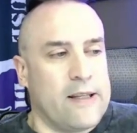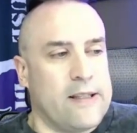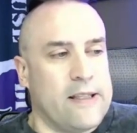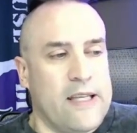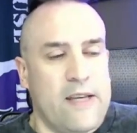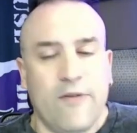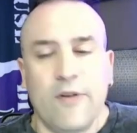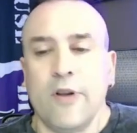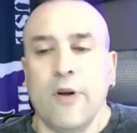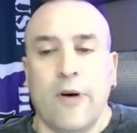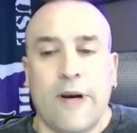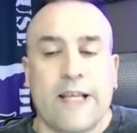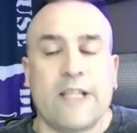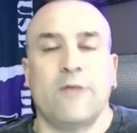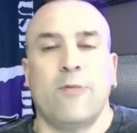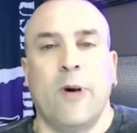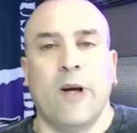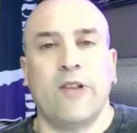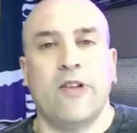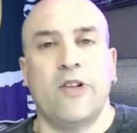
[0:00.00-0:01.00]
Even though I
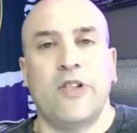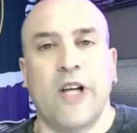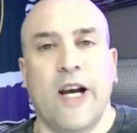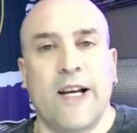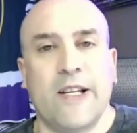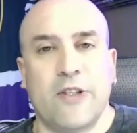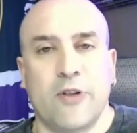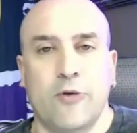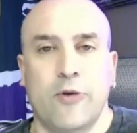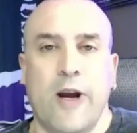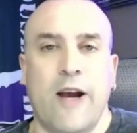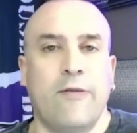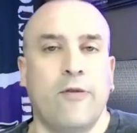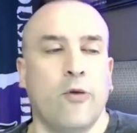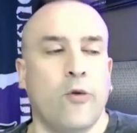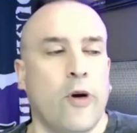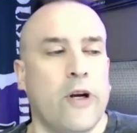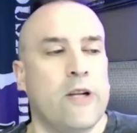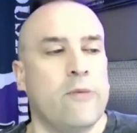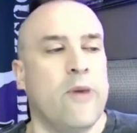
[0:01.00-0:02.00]
expect the Giants to draft a
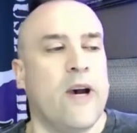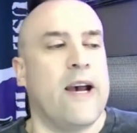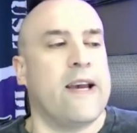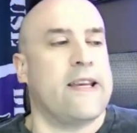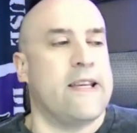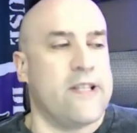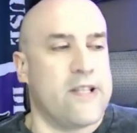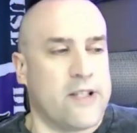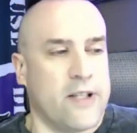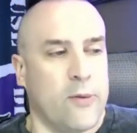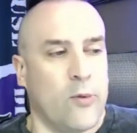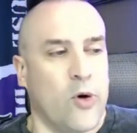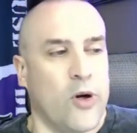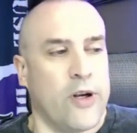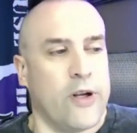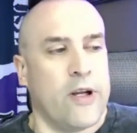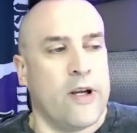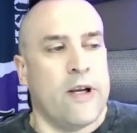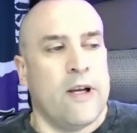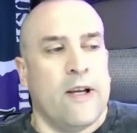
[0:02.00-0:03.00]
running back, he's
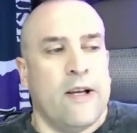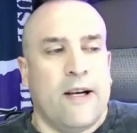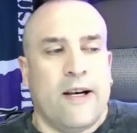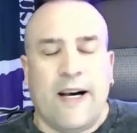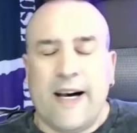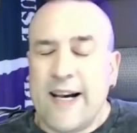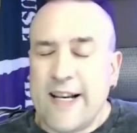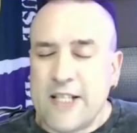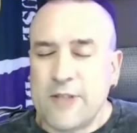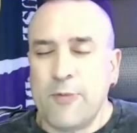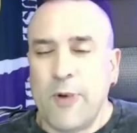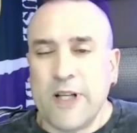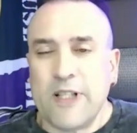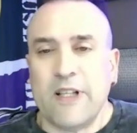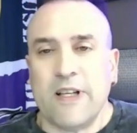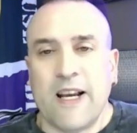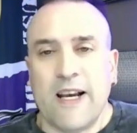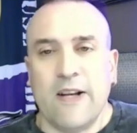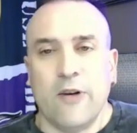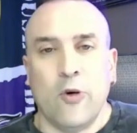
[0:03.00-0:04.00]
someone I expect
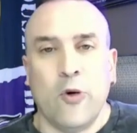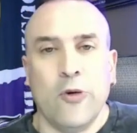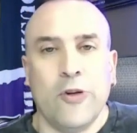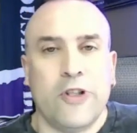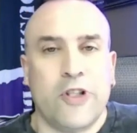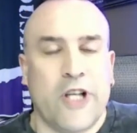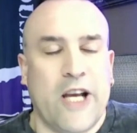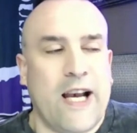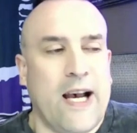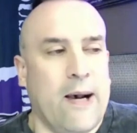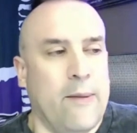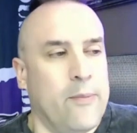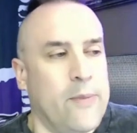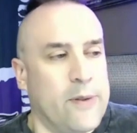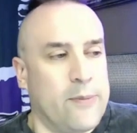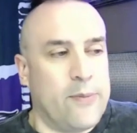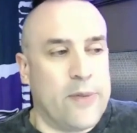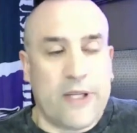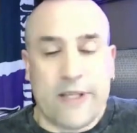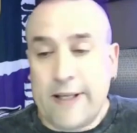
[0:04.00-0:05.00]
to kind of hold the job.
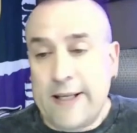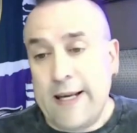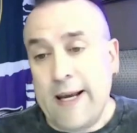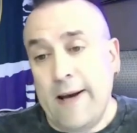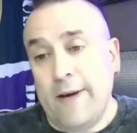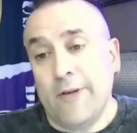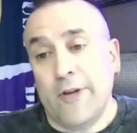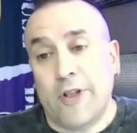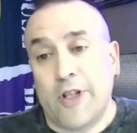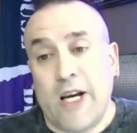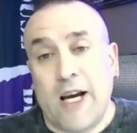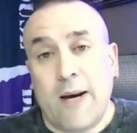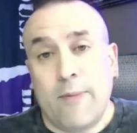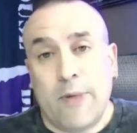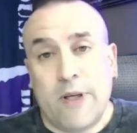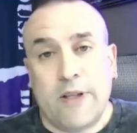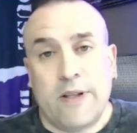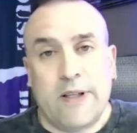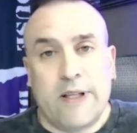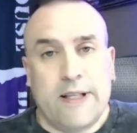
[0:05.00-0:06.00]
He held the job
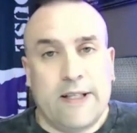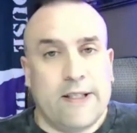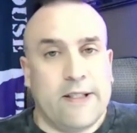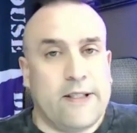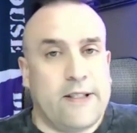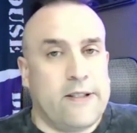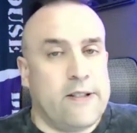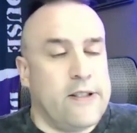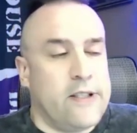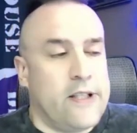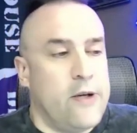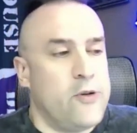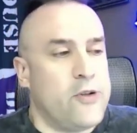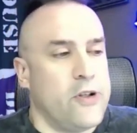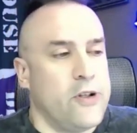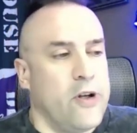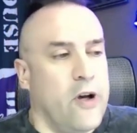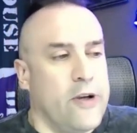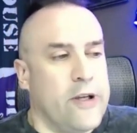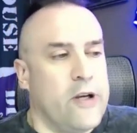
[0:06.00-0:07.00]
in
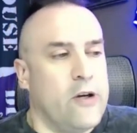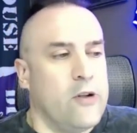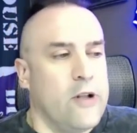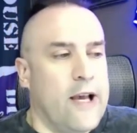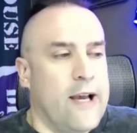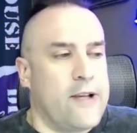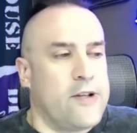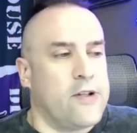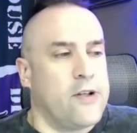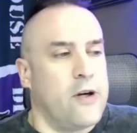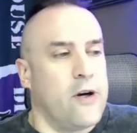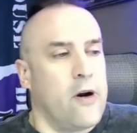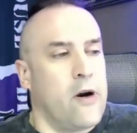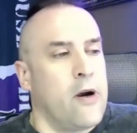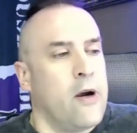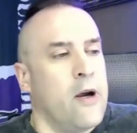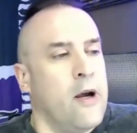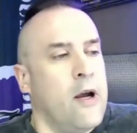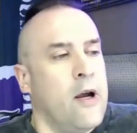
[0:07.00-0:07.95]
Houston all year last year.